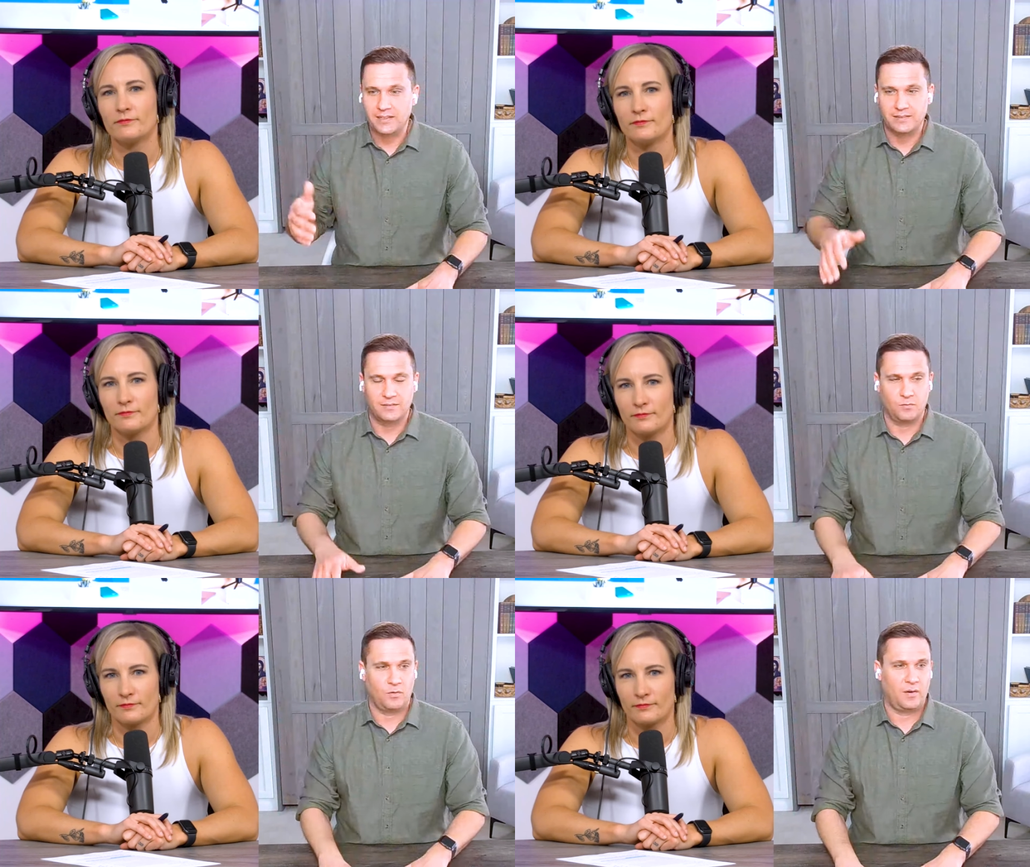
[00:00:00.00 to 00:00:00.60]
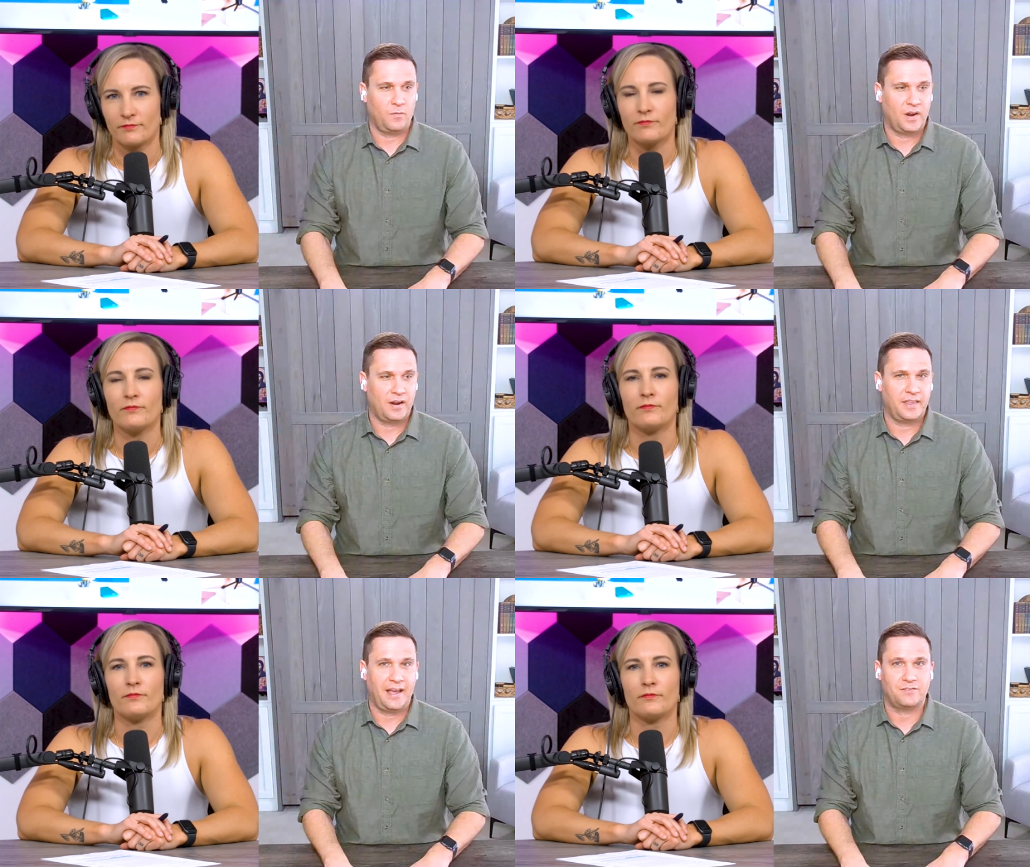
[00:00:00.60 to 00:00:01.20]
Speaker 1: meeting wh
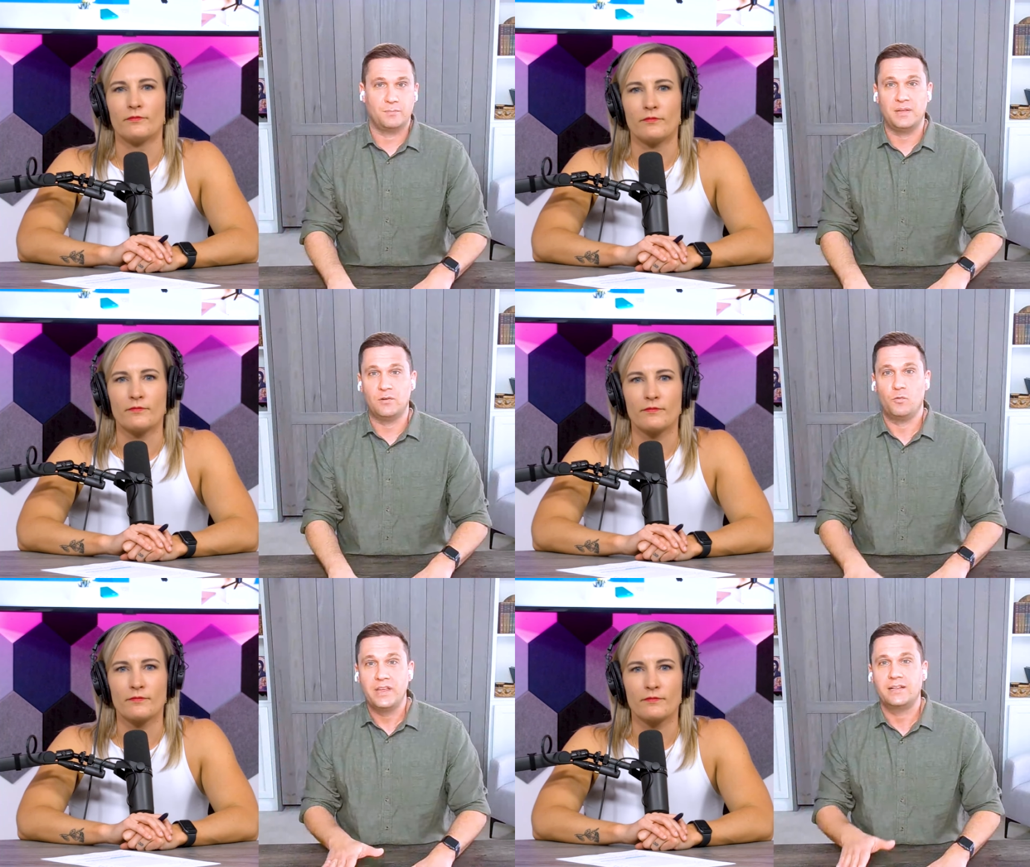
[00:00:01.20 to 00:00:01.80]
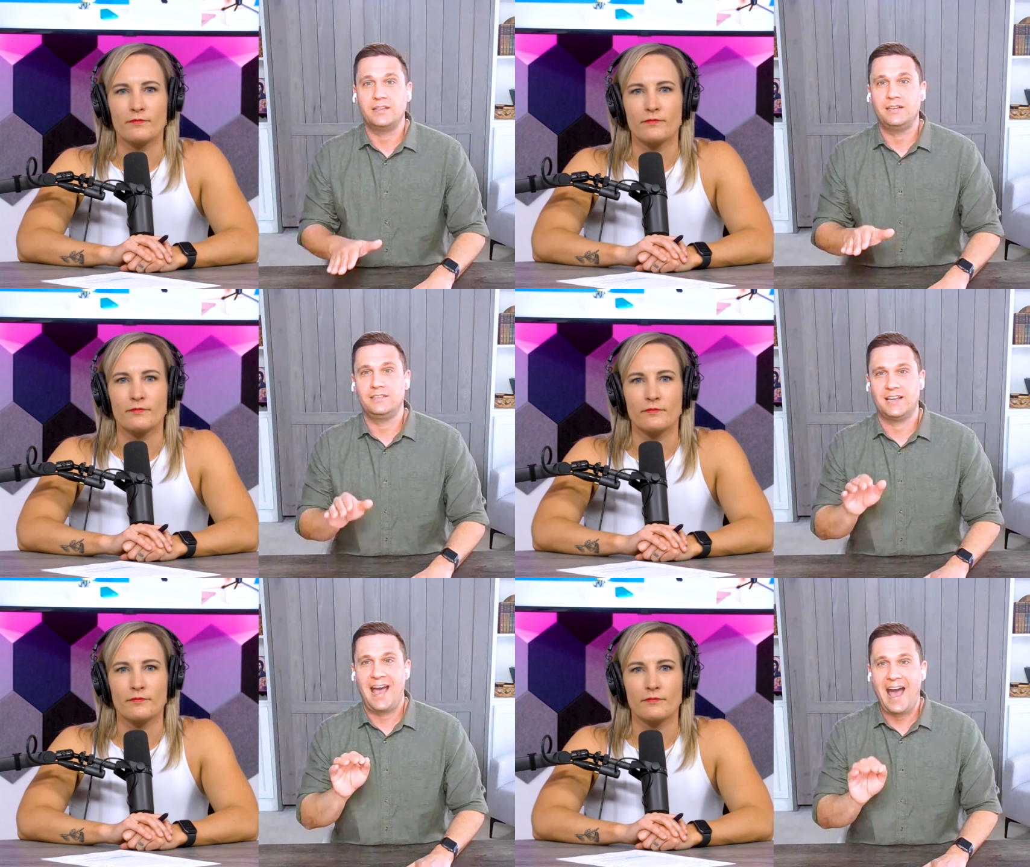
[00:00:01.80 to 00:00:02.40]
where they have to meet
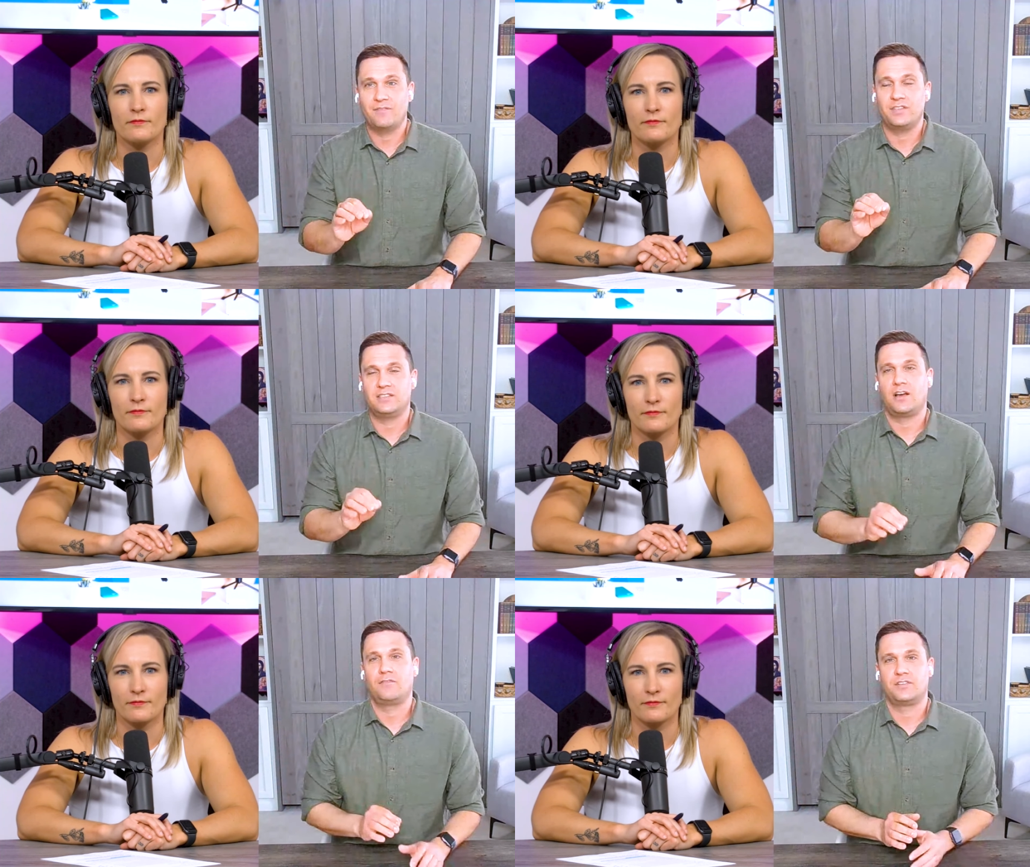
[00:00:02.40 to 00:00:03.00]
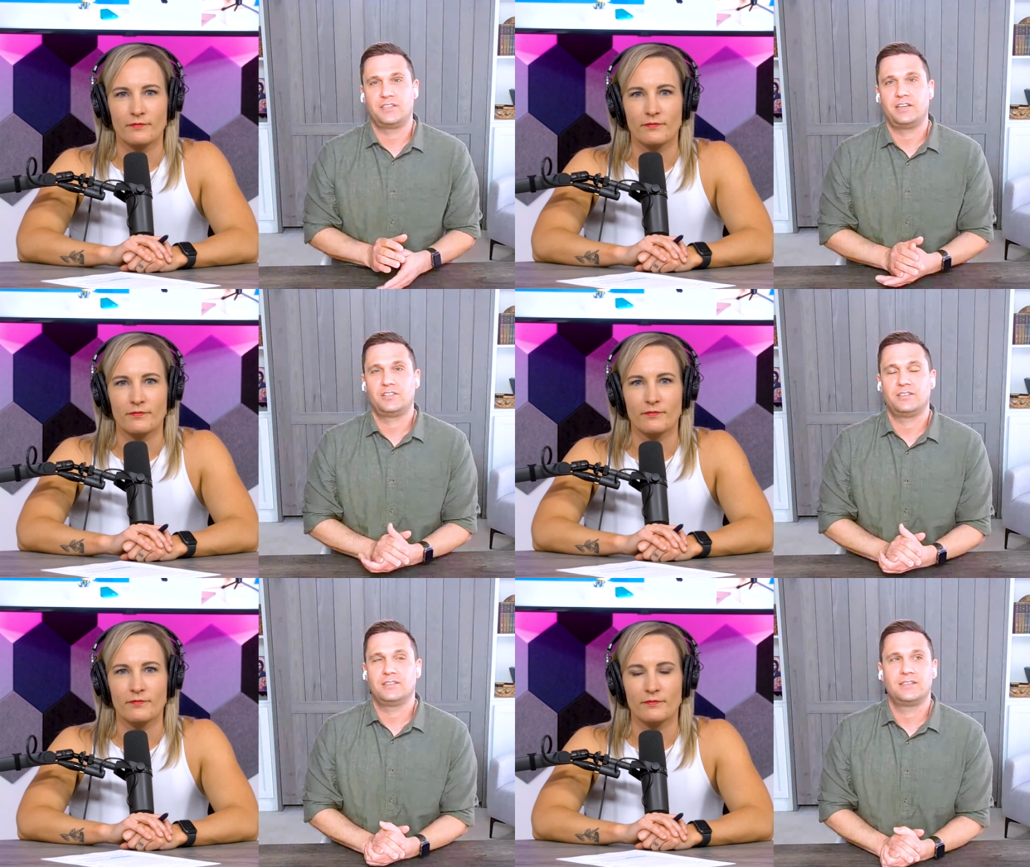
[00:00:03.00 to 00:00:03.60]
weekly to have these
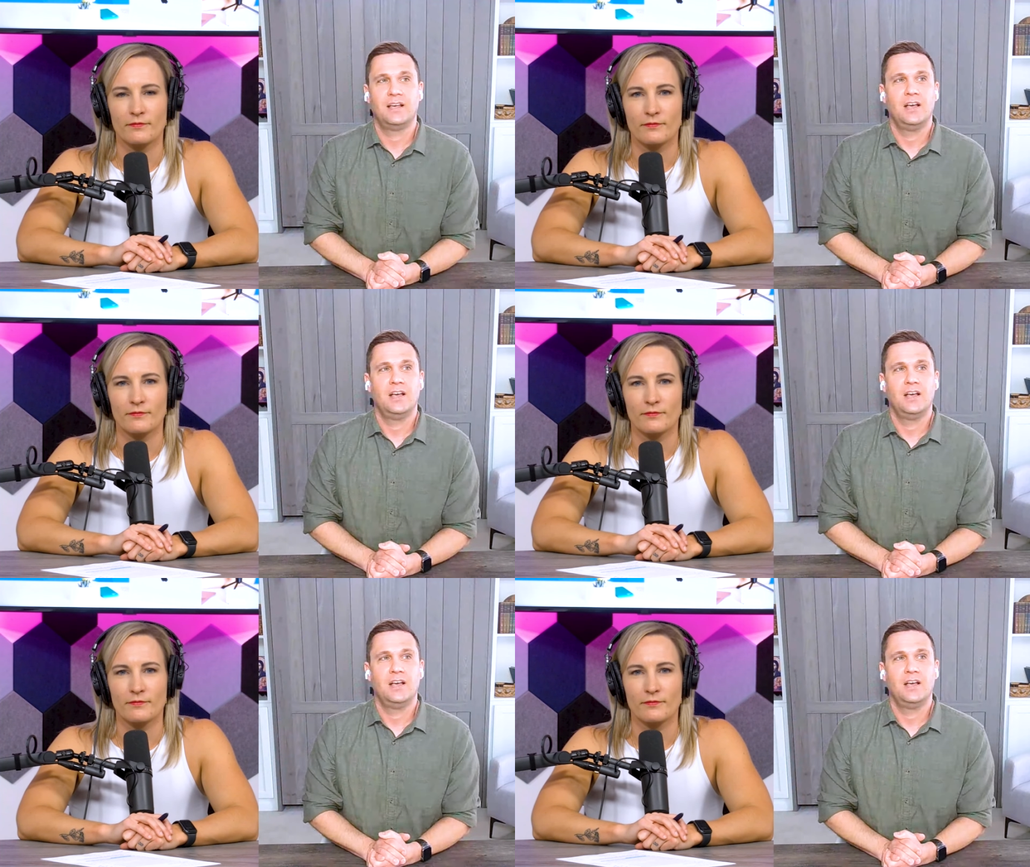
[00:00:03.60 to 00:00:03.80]
conversations